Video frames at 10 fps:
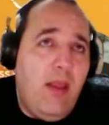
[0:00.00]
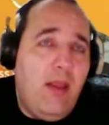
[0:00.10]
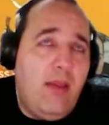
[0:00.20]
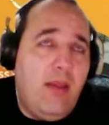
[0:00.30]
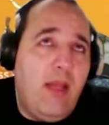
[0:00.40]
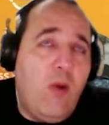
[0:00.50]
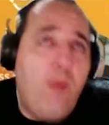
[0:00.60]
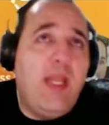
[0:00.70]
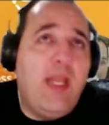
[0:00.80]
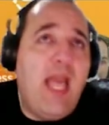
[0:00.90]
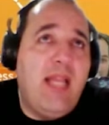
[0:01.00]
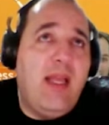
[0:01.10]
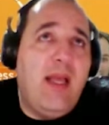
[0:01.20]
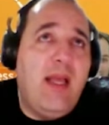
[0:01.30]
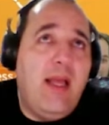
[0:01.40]
The company had
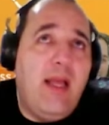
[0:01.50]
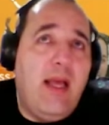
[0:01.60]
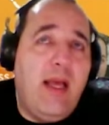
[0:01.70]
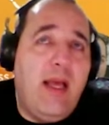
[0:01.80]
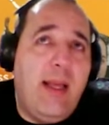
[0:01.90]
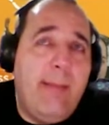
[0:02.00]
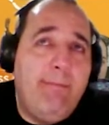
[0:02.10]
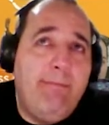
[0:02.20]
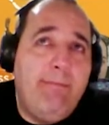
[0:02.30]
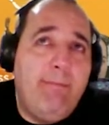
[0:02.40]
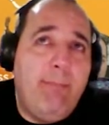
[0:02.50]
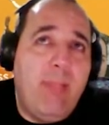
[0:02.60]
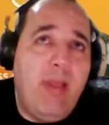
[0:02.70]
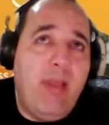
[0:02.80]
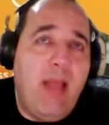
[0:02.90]
a
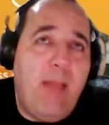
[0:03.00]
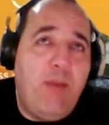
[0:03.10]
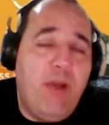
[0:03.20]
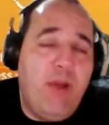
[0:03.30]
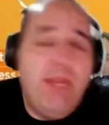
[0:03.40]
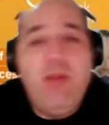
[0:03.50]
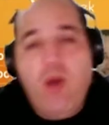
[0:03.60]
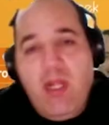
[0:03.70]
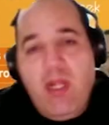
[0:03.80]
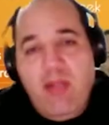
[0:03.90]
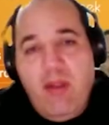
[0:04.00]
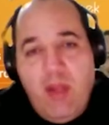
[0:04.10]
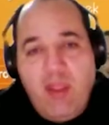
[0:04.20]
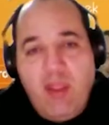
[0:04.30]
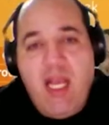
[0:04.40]
program called
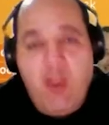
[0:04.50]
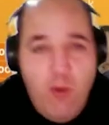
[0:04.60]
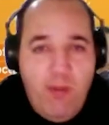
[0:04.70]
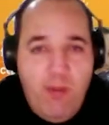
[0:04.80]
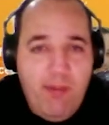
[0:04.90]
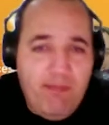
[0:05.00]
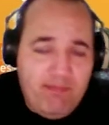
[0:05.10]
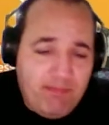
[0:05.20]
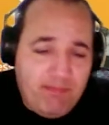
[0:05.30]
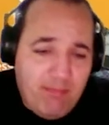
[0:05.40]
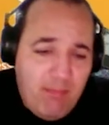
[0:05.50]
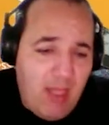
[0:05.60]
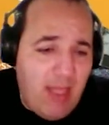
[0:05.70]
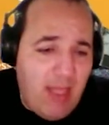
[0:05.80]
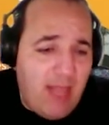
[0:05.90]
Sonar Cube
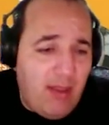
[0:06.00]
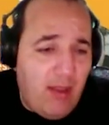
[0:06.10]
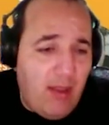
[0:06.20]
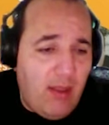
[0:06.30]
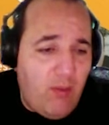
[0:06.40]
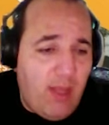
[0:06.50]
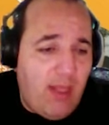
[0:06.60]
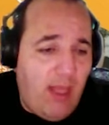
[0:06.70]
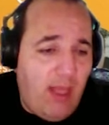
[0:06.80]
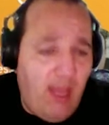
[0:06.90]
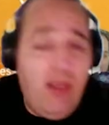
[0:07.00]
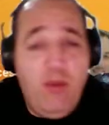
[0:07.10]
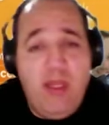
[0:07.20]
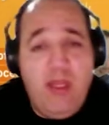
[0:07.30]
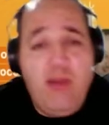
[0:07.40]
that is
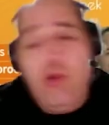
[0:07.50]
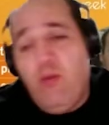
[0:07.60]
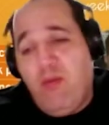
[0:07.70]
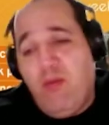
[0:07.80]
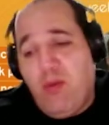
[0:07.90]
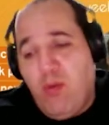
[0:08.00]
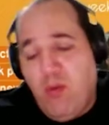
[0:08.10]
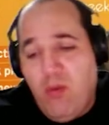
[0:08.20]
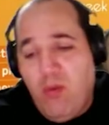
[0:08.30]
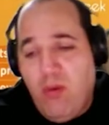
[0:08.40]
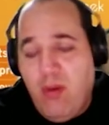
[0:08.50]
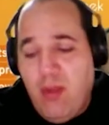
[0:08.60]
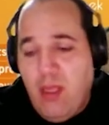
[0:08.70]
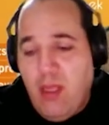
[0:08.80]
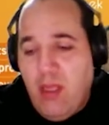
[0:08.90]
used to
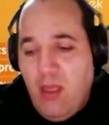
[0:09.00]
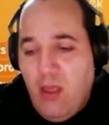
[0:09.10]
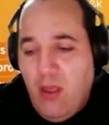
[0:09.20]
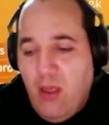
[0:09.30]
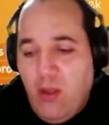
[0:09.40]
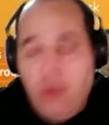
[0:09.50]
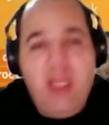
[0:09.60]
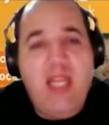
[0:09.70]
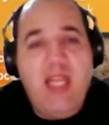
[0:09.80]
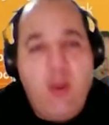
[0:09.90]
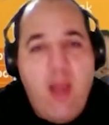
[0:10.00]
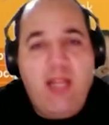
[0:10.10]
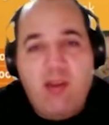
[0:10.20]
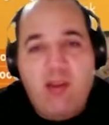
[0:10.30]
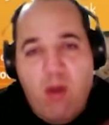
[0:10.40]
see the
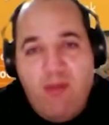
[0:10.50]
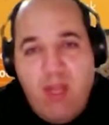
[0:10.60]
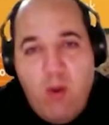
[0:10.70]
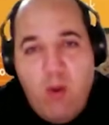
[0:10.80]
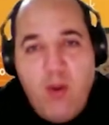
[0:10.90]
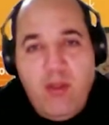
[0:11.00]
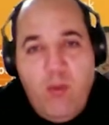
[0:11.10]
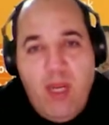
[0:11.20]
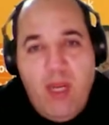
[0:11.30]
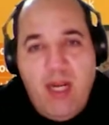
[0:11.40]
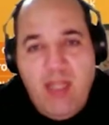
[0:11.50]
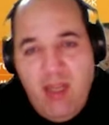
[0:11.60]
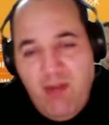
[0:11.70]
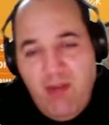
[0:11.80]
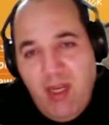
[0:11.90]
quality of the code we are
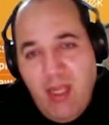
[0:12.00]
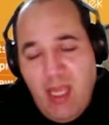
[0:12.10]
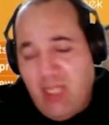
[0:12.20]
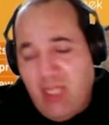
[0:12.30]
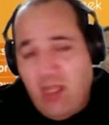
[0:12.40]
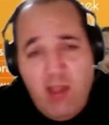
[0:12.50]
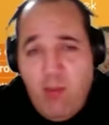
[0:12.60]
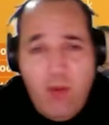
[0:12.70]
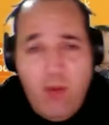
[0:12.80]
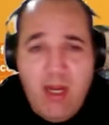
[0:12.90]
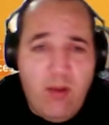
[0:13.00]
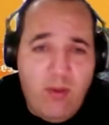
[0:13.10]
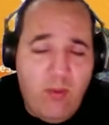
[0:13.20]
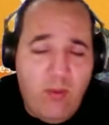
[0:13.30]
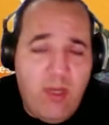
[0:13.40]
delivering, and the team
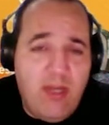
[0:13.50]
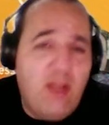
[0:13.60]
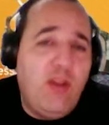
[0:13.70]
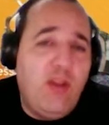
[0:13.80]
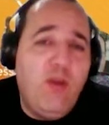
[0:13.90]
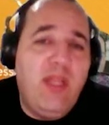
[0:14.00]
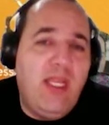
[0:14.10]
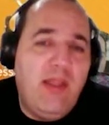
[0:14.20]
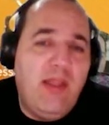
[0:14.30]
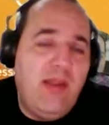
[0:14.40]
were not using it.